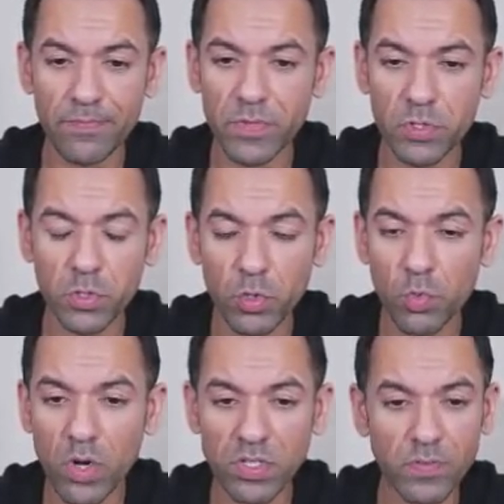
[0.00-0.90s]
Two
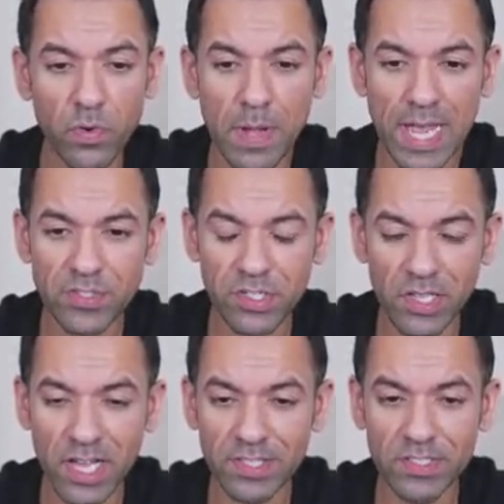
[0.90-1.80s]
wonderful master
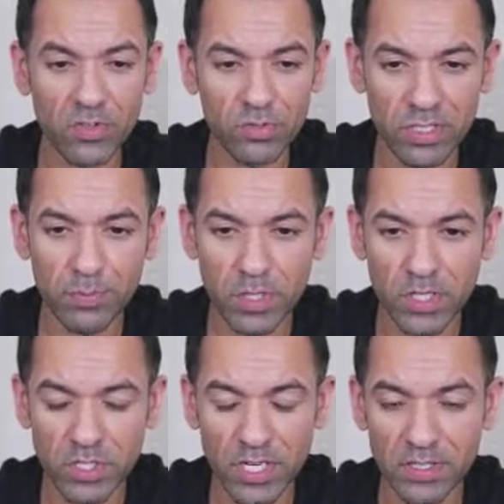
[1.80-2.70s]
classes. I really
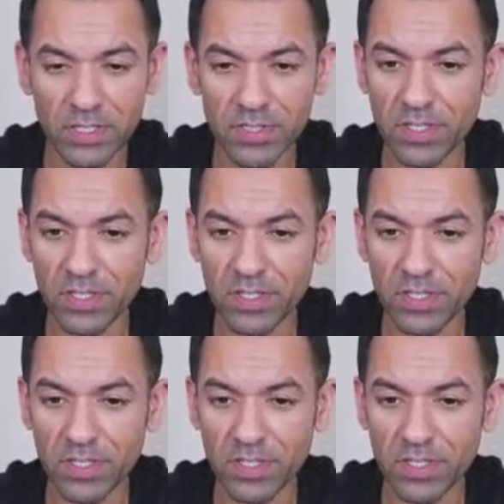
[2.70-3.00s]
appreciate this.